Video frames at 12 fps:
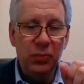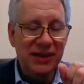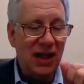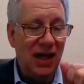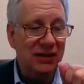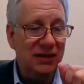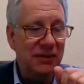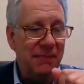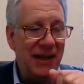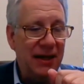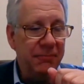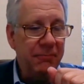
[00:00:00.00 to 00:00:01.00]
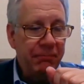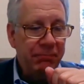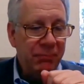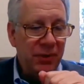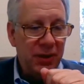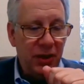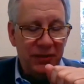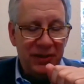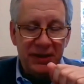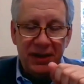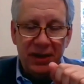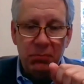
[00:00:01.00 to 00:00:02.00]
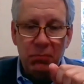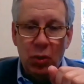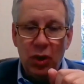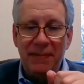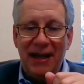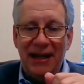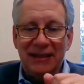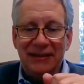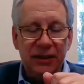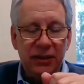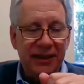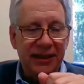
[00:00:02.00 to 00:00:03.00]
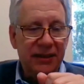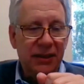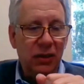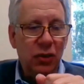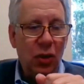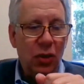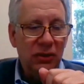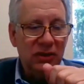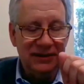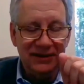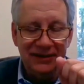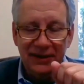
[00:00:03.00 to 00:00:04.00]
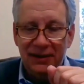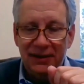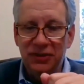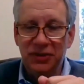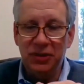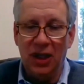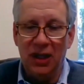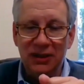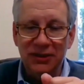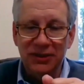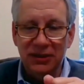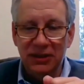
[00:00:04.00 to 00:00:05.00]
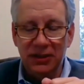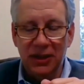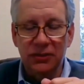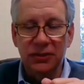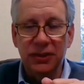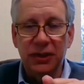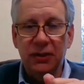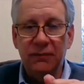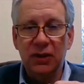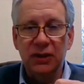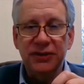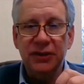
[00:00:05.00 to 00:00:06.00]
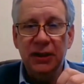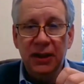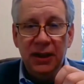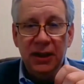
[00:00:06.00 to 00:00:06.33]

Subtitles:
We talked about, you know, that there are more bacteria in our colons than there are stars in the known universe.